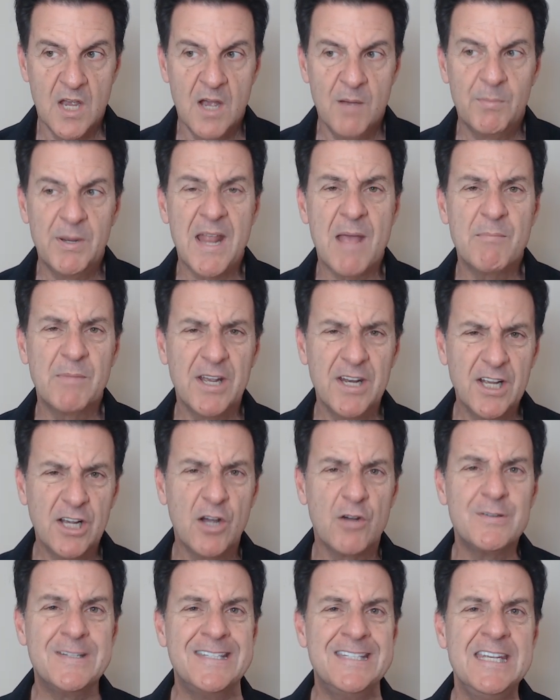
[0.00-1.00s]
But I'm going to
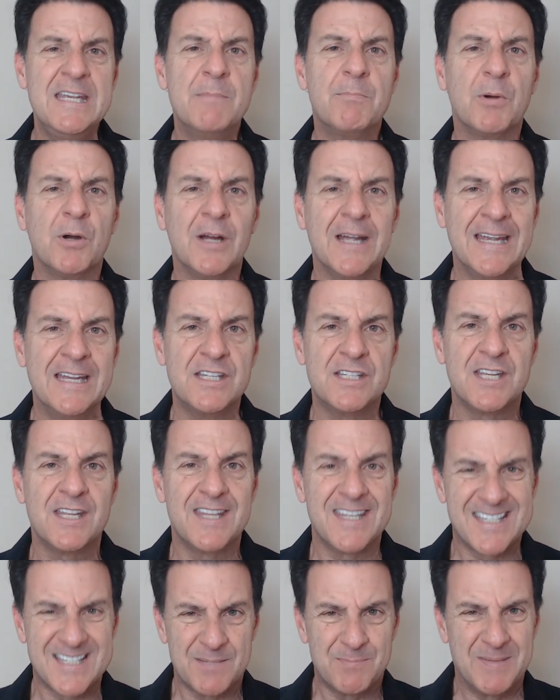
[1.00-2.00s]
go deeper into
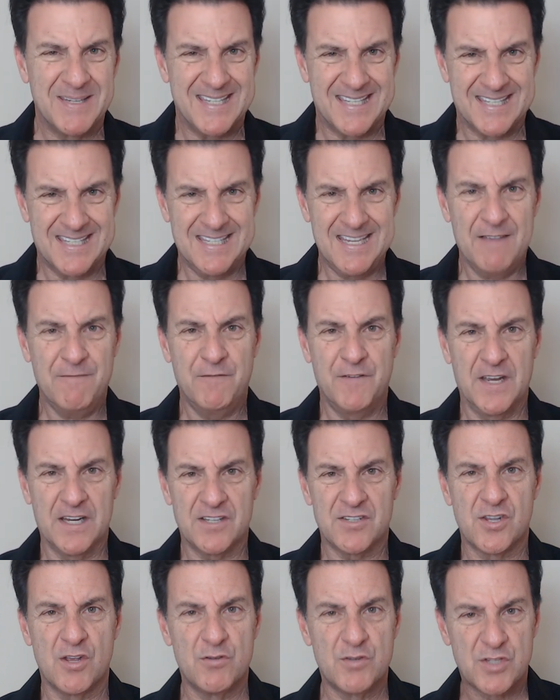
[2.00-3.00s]
the specifics,
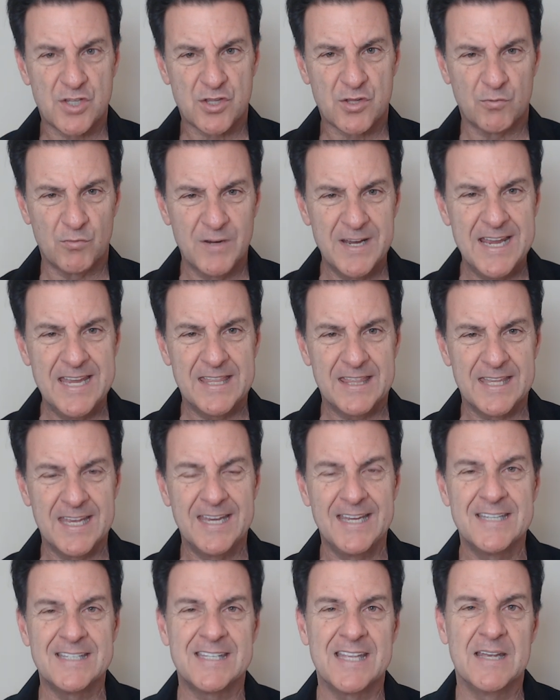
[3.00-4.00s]
those three
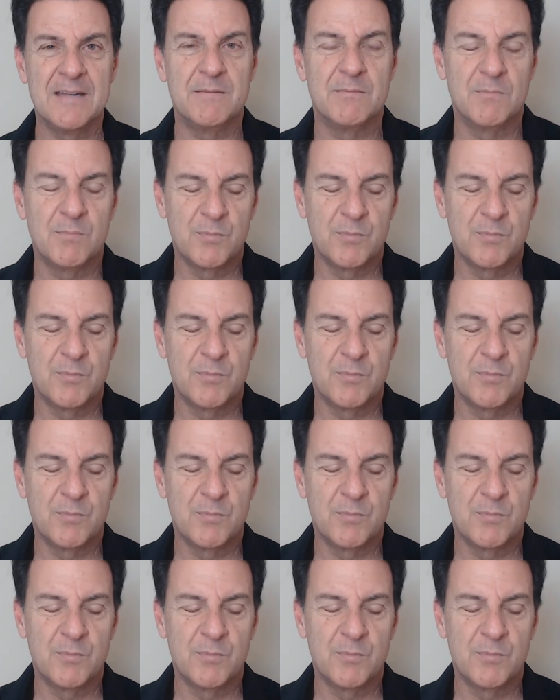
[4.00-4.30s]
things that